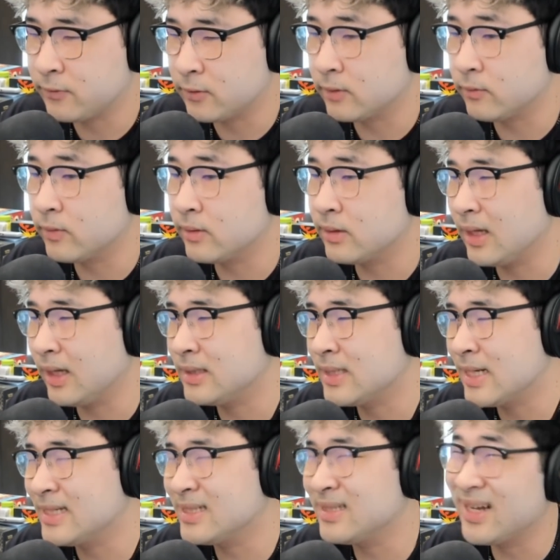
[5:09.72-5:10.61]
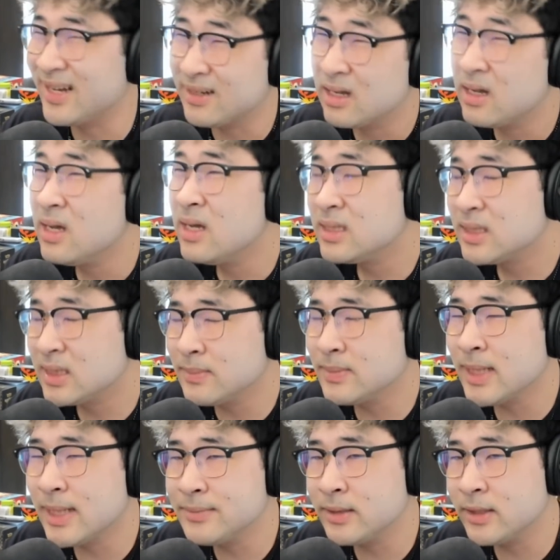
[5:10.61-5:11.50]
with a test that
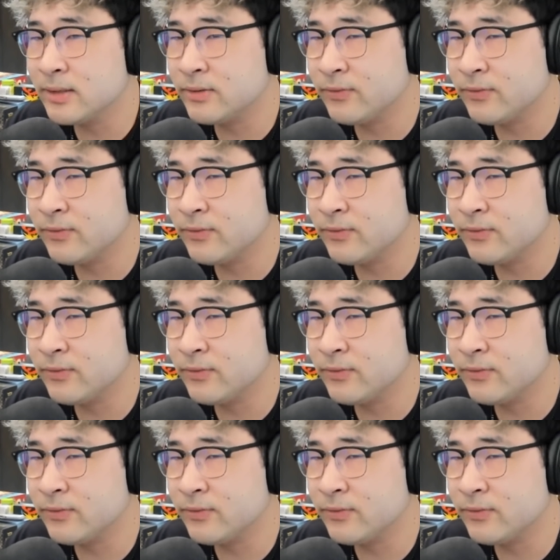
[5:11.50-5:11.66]
sometimes gives